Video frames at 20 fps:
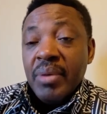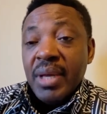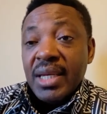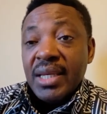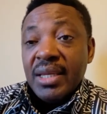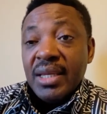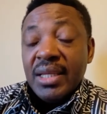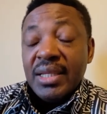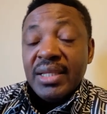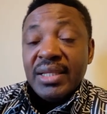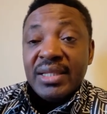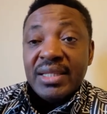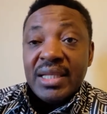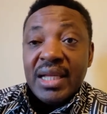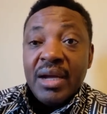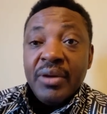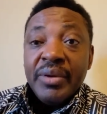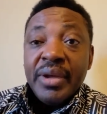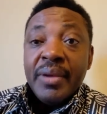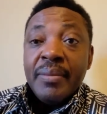But it
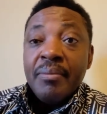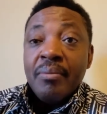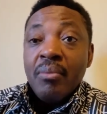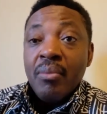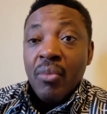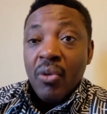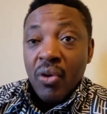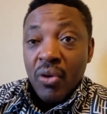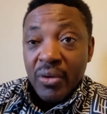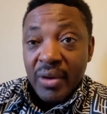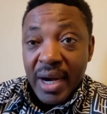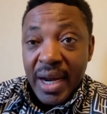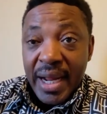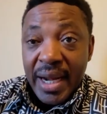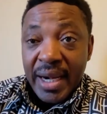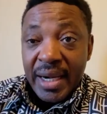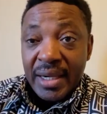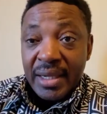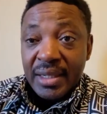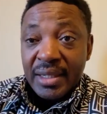is now a
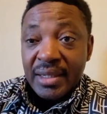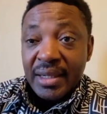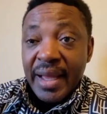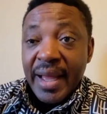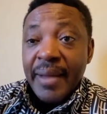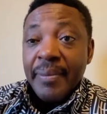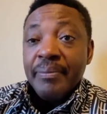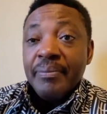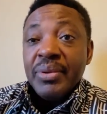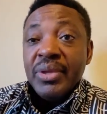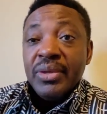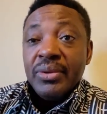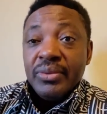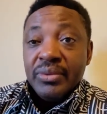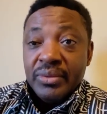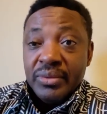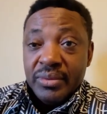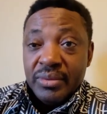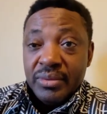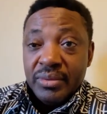moral
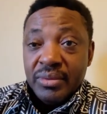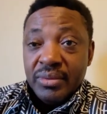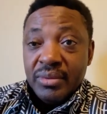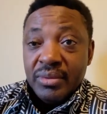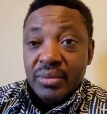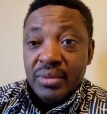appeal,